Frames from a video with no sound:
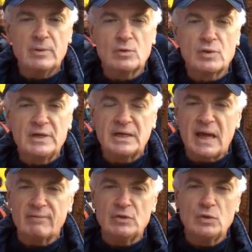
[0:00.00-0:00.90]
I've been
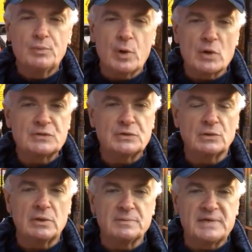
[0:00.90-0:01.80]
greeting every new
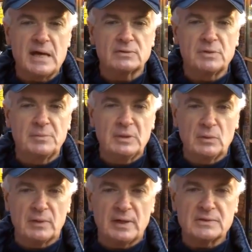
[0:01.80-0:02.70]
person who comes out
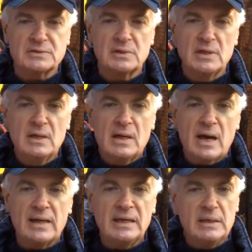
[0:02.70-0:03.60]
to be with us.
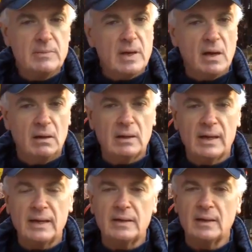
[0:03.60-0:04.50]
I
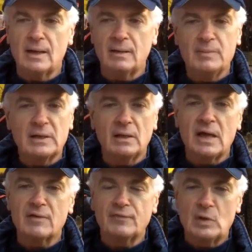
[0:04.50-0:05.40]
email, I
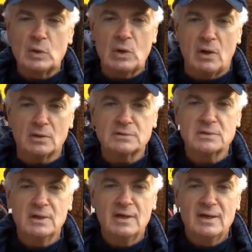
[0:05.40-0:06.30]
make a lot of phone
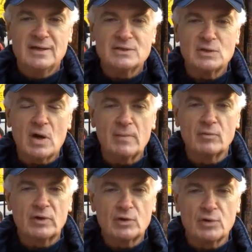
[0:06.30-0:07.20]
calls.
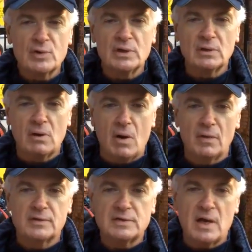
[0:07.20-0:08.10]
So I'm recruiting all the